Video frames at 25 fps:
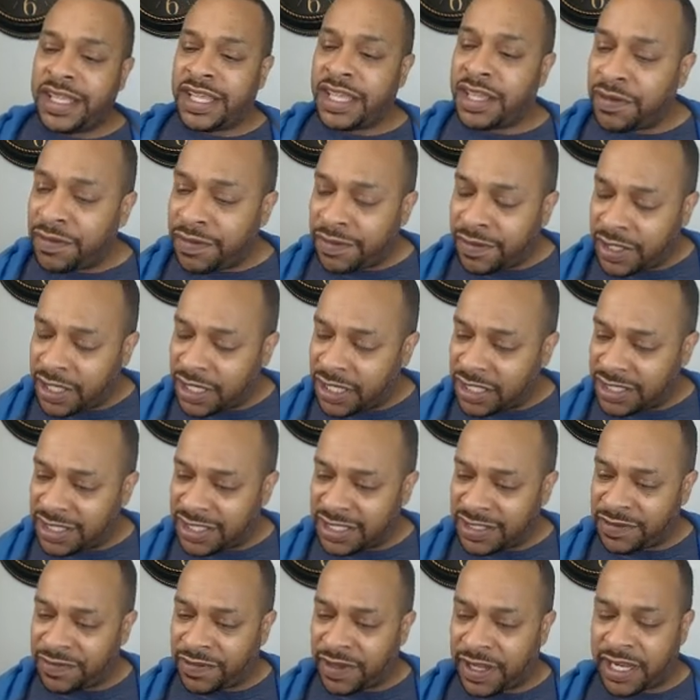if none of
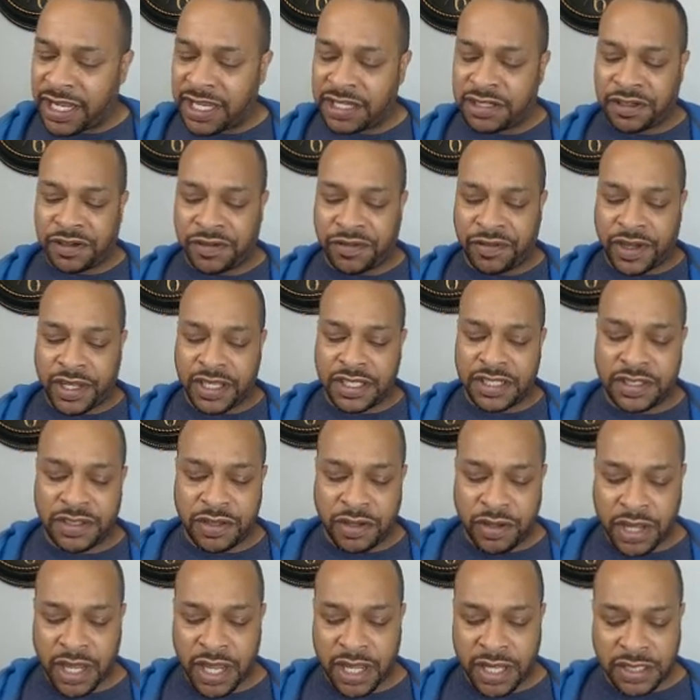this is financial advice,
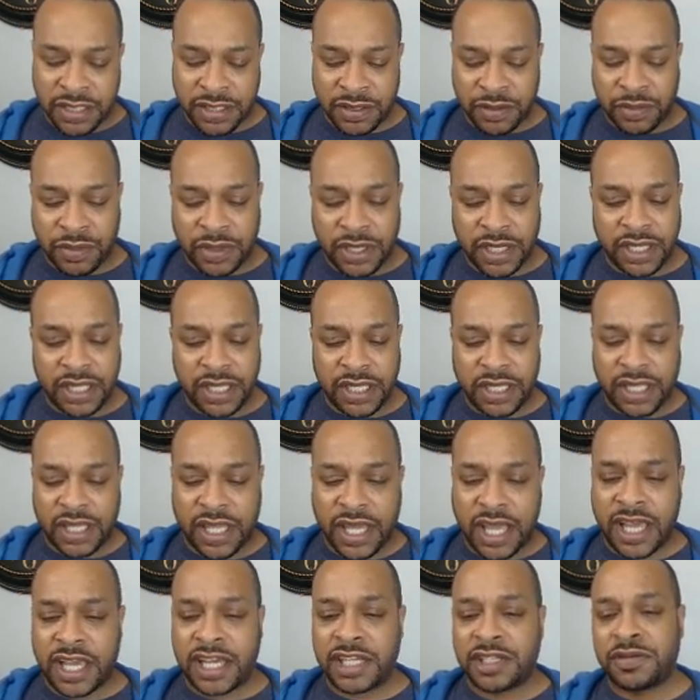you had some money in
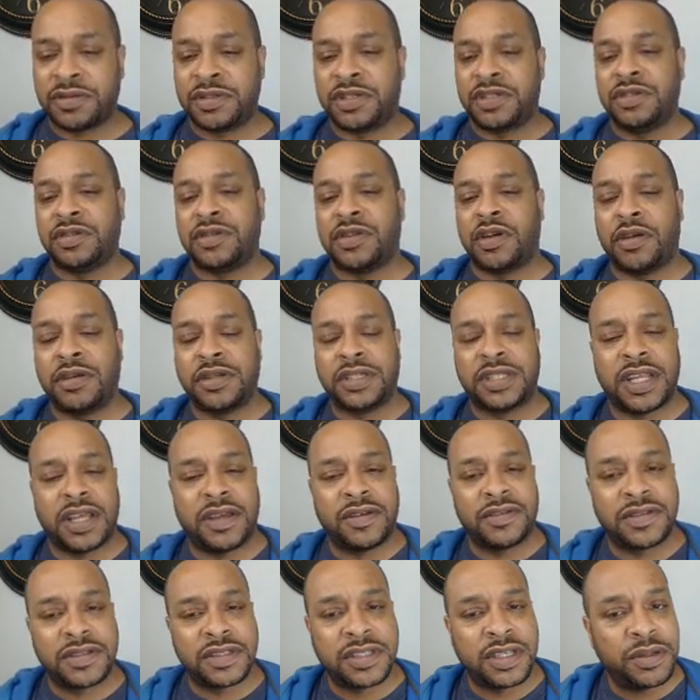cash, which you always should
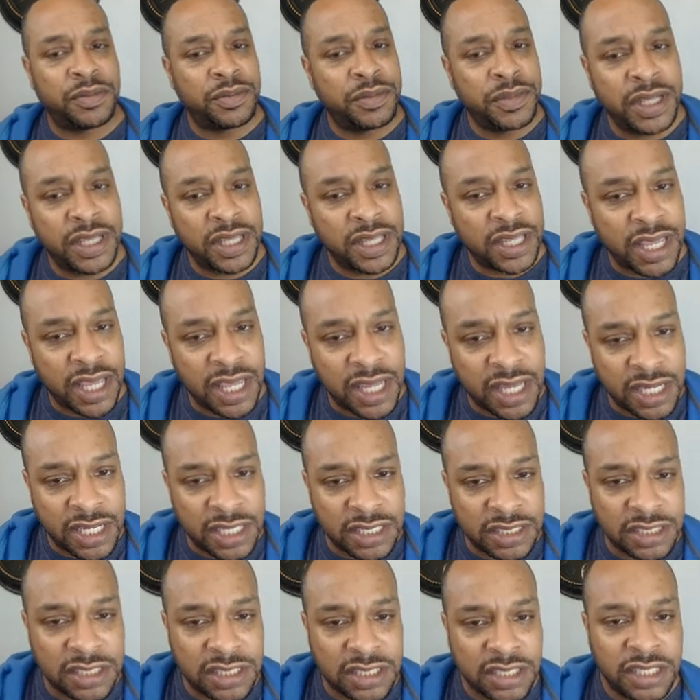have some in
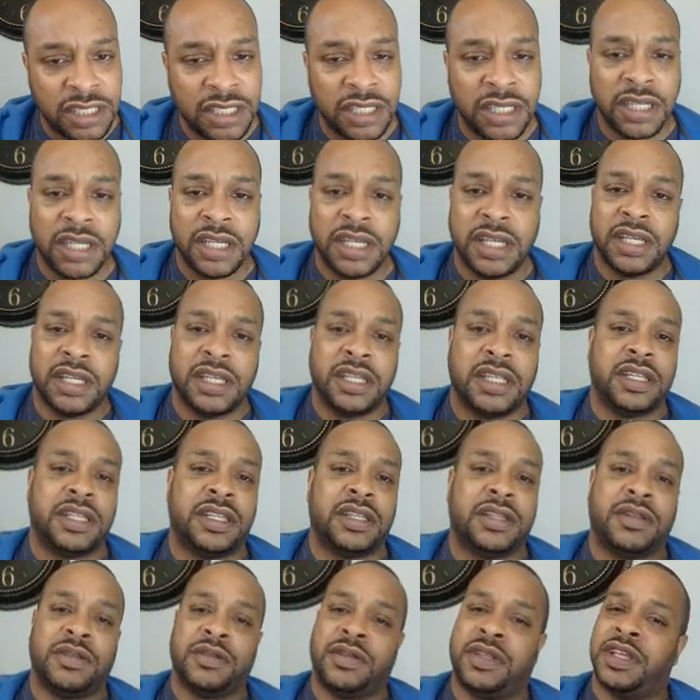cash,
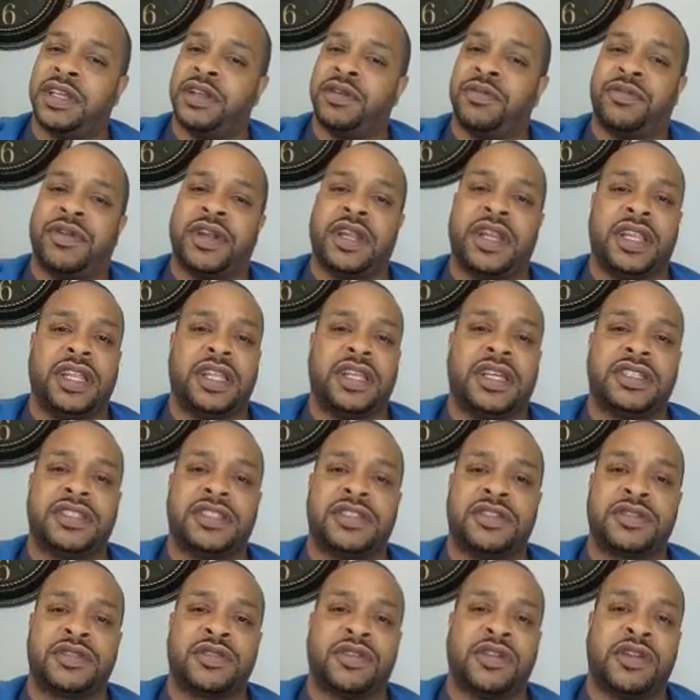get ready
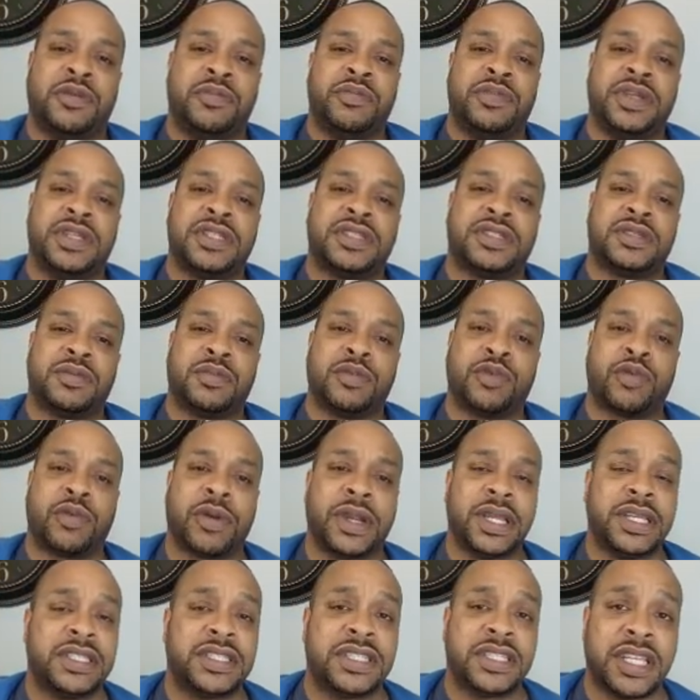because there's going to be some
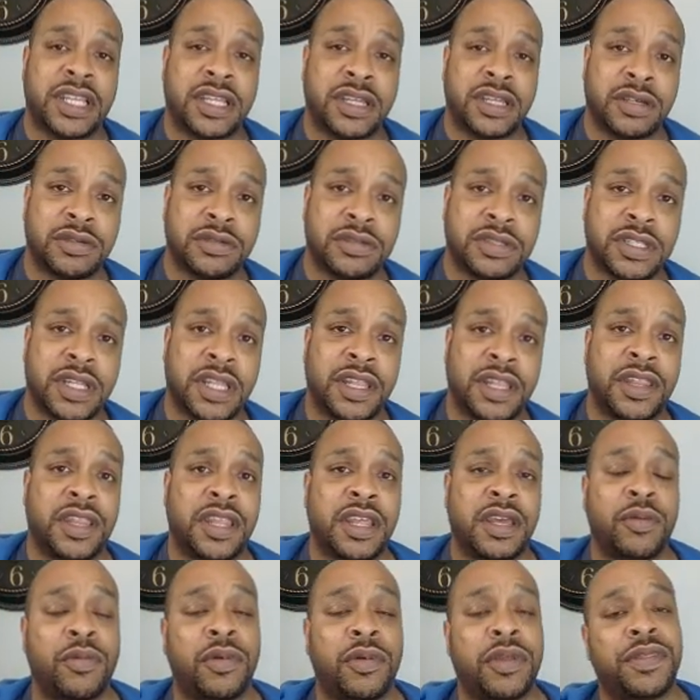great sales. And
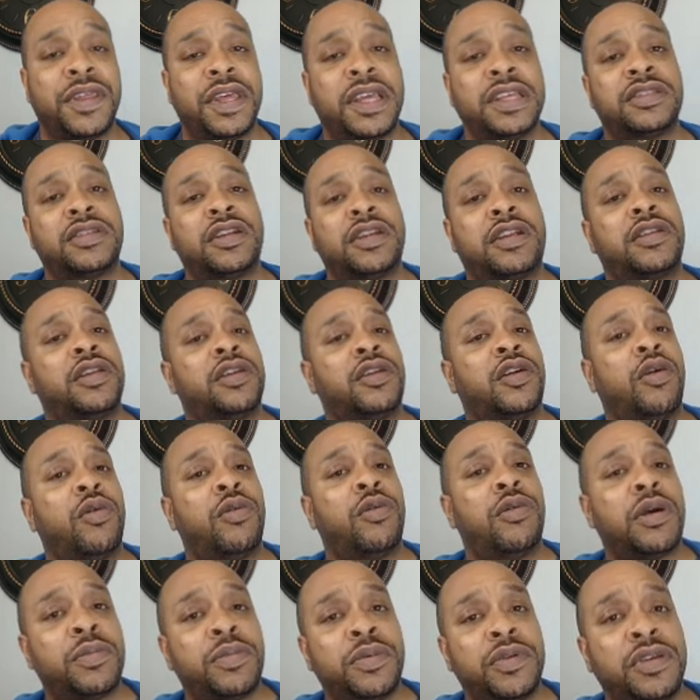then when things start to
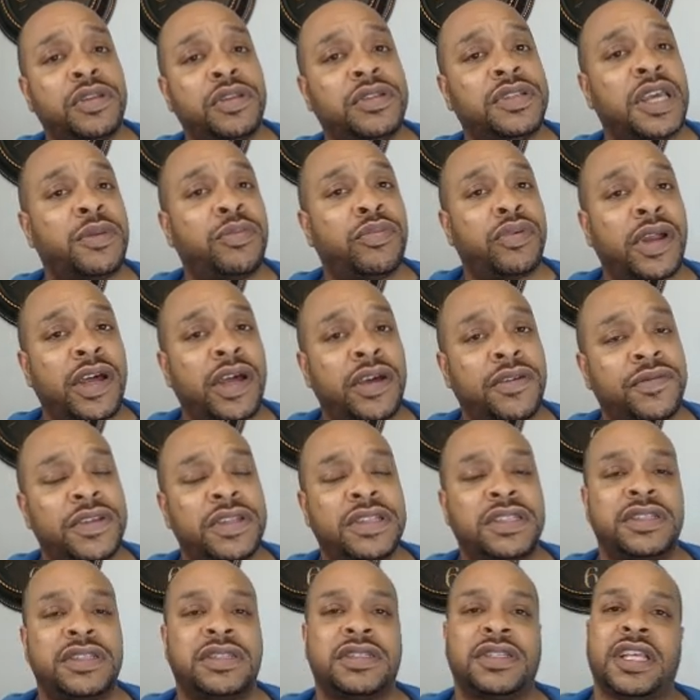go up and you take
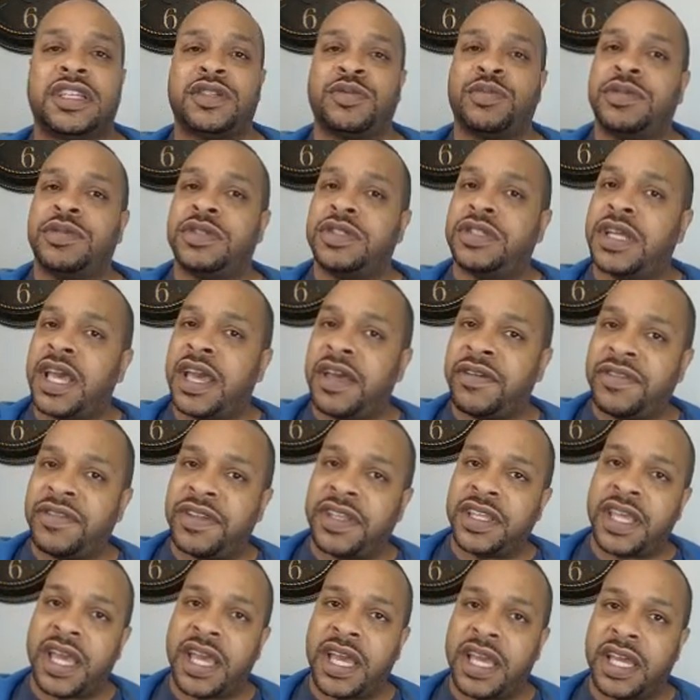profits, that's what you have
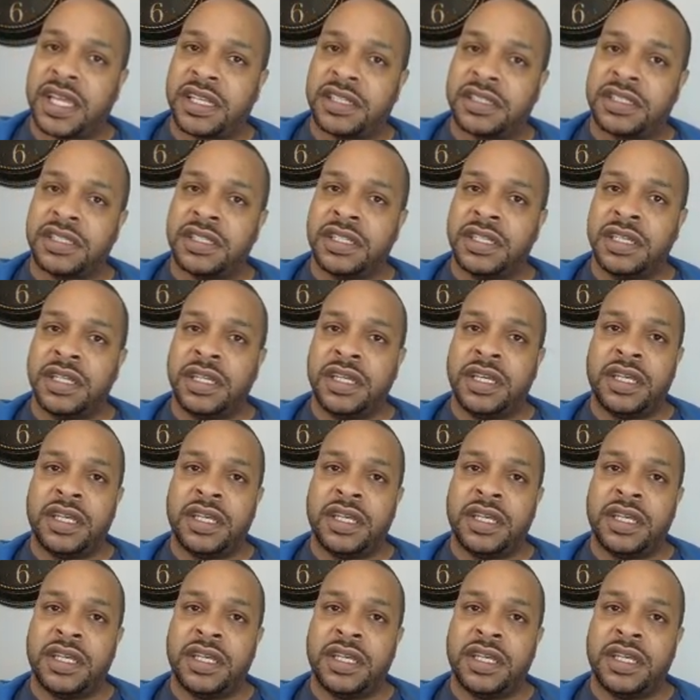in cash.